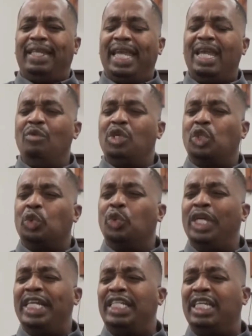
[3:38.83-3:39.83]
he was
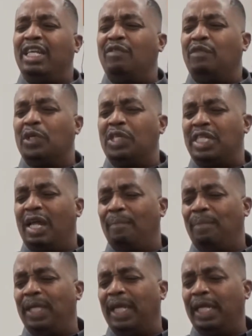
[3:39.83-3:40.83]
reaching for
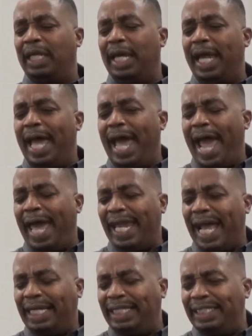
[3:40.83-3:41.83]
something and
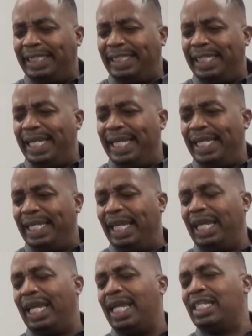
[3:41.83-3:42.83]
I could see
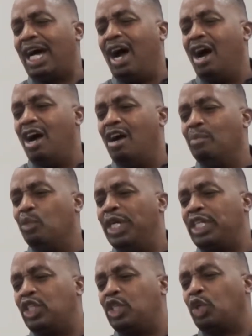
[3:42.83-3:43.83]
his arm
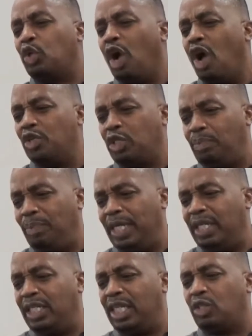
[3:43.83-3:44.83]
reached across
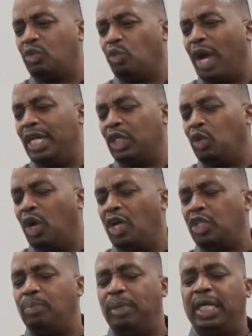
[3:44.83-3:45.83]
me, just right
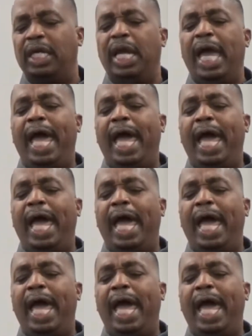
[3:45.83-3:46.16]
across me.